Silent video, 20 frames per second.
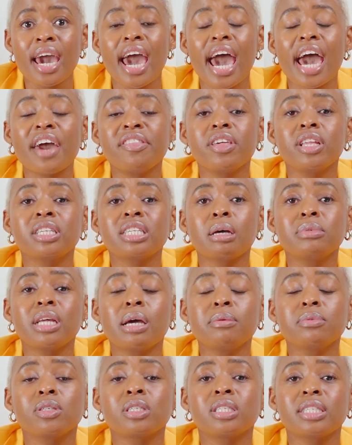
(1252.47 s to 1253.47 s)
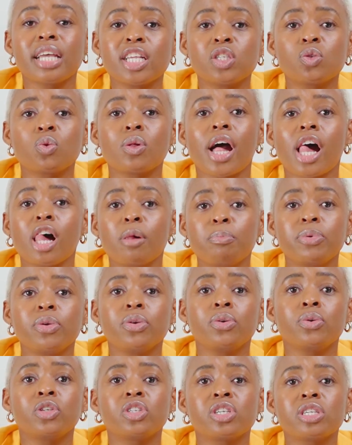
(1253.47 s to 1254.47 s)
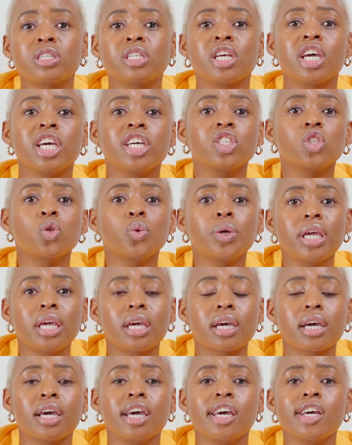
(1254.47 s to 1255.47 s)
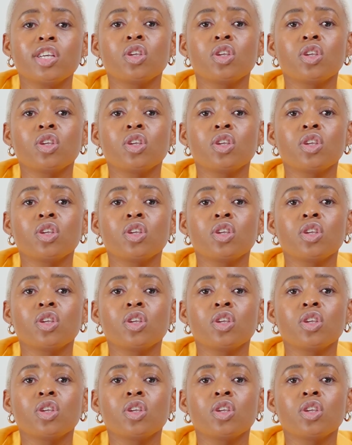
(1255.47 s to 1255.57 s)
and then sometimes stats will help you just tweak.